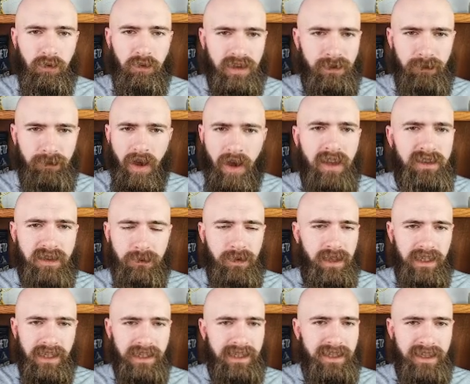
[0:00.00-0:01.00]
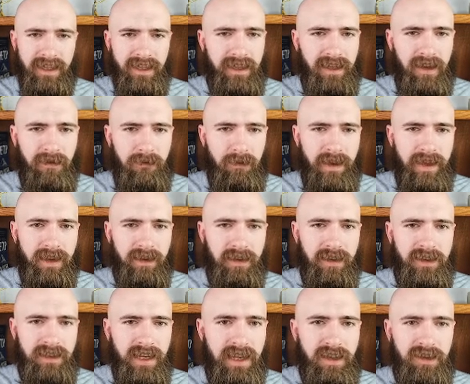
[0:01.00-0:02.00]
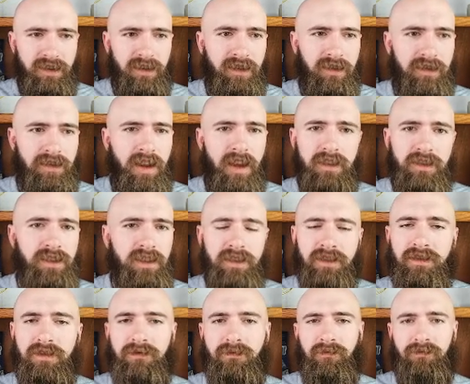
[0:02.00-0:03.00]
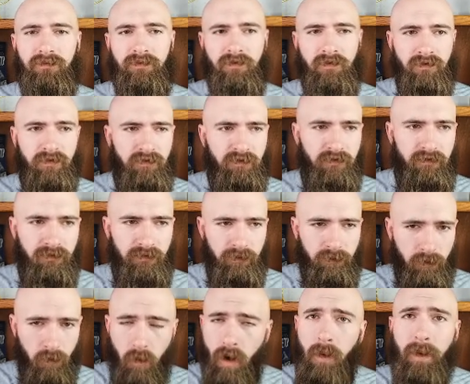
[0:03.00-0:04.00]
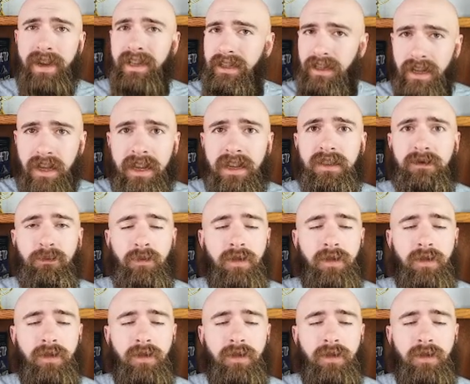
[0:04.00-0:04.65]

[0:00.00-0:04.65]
the responsibility of being a teacher, not just what we teach,